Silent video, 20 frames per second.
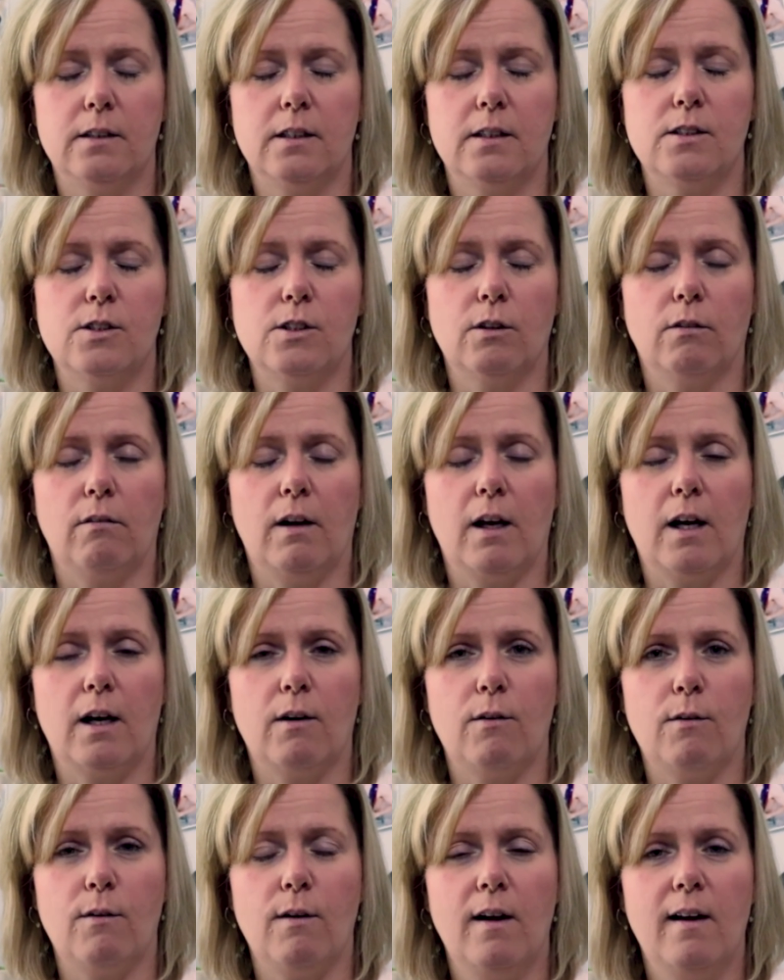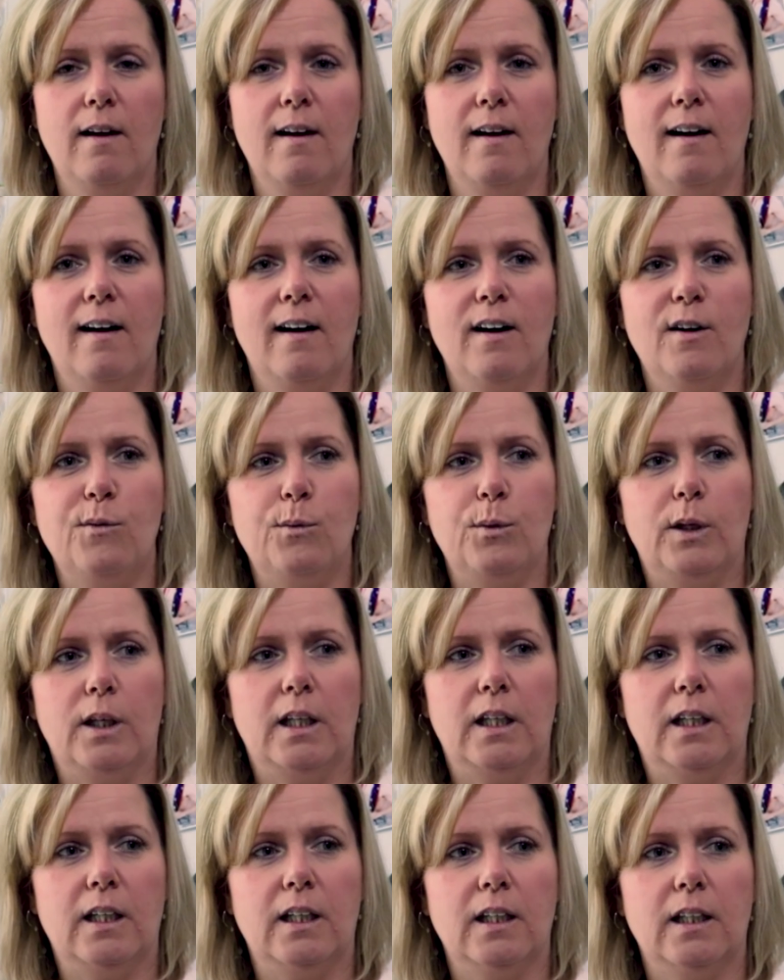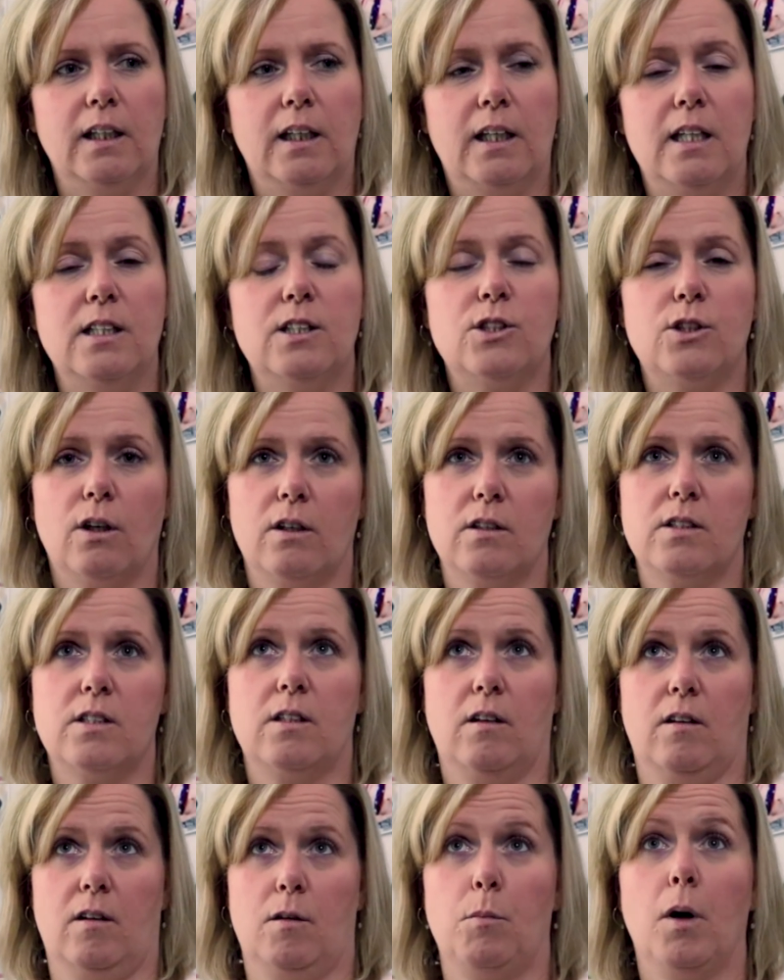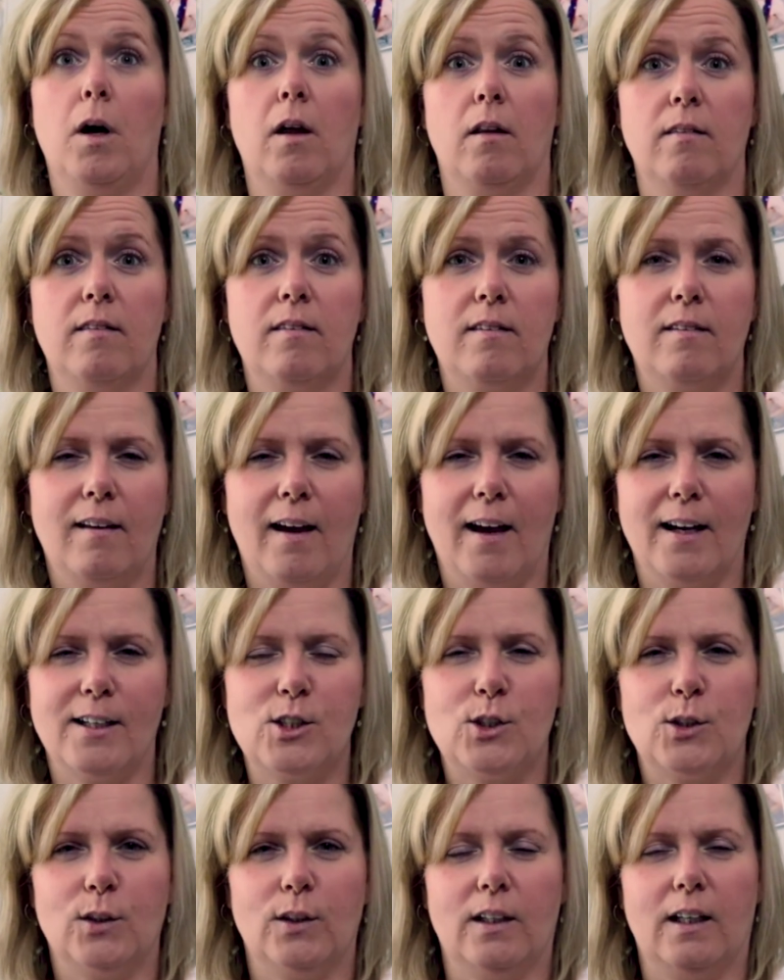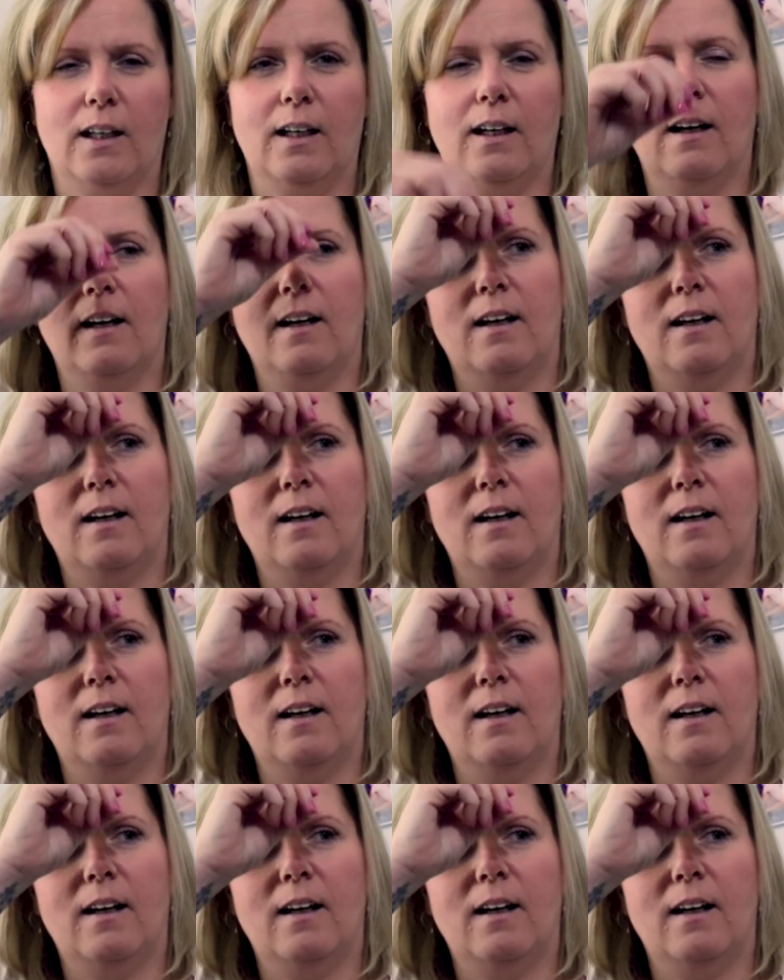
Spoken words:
And so now he starts in a month, actually.